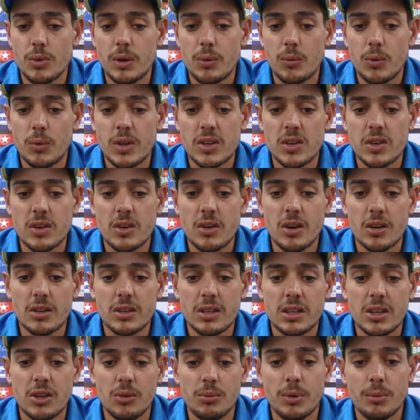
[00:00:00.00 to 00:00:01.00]
when you
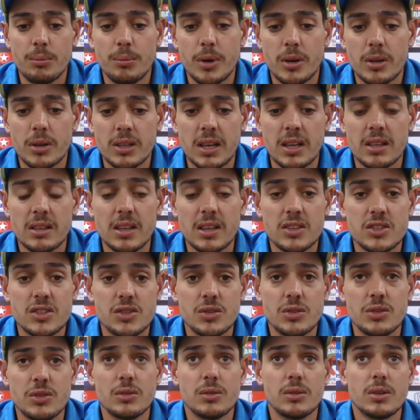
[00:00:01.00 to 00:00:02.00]
got a little bit bogged down, that
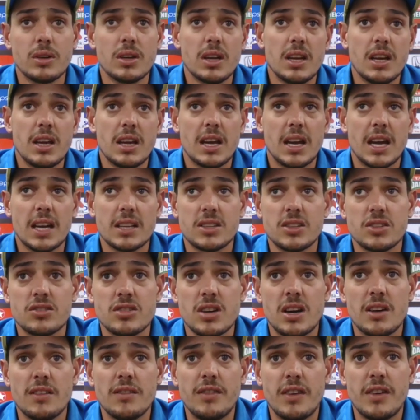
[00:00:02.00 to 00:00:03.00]
you had to
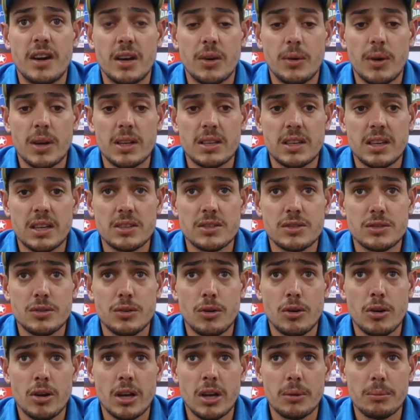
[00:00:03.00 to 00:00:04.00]
try and find a way to get
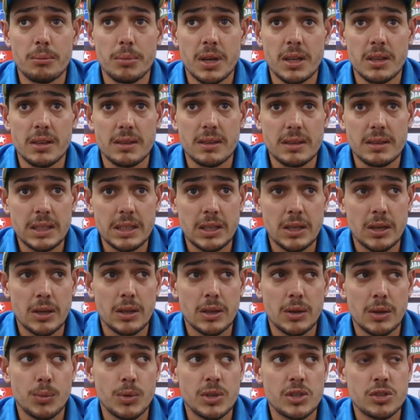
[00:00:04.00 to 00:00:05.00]
scoring. But, you
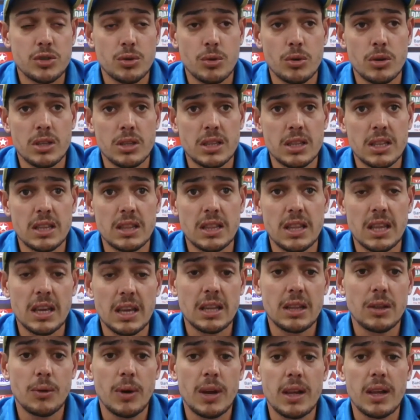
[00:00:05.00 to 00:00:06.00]
know, then we saw in
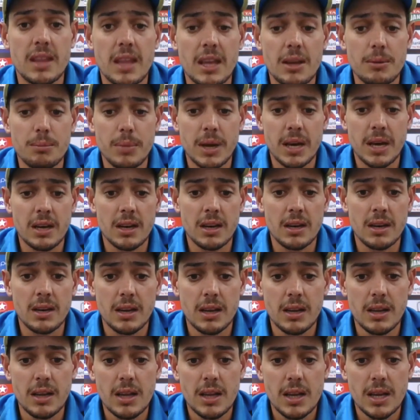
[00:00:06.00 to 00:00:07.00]
there the way they batted,
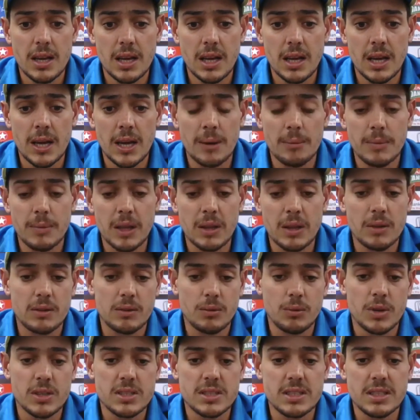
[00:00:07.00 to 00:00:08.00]
that
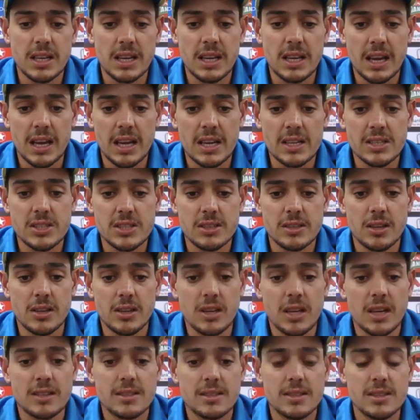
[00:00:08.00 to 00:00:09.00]
wasn't the case. You know,
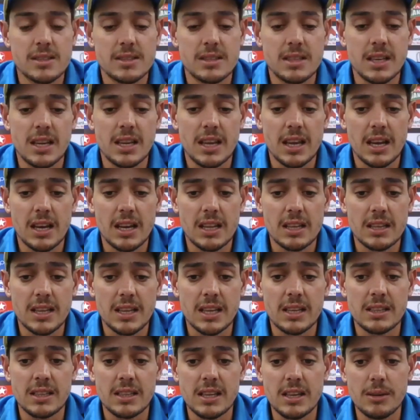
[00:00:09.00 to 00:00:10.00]
you had to stick in and
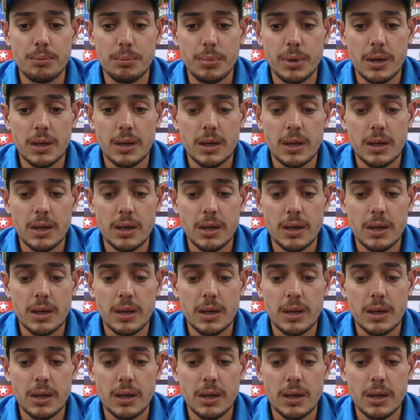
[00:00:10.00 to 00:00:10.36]
dig deep.